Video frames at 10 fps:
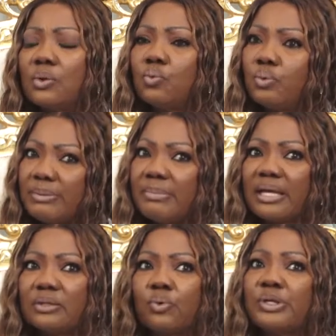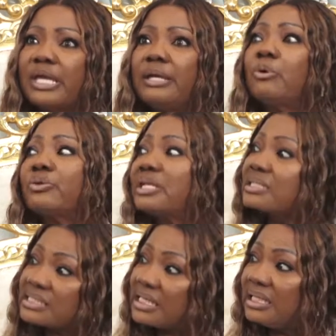women who came on the
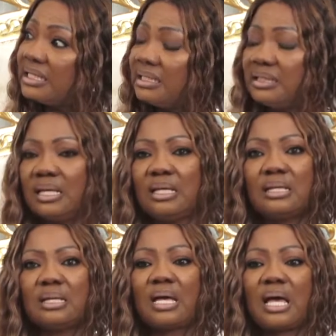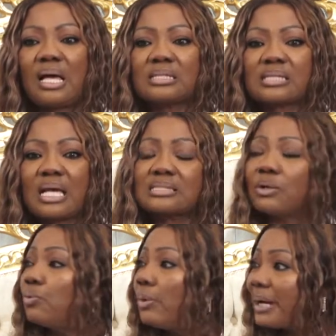scene as a
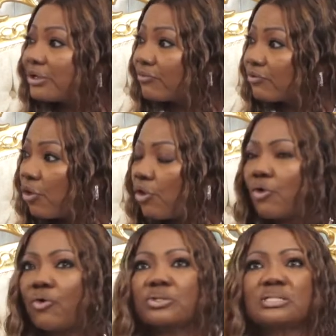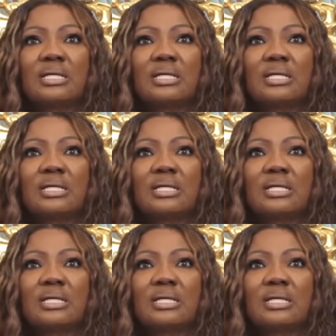woman of God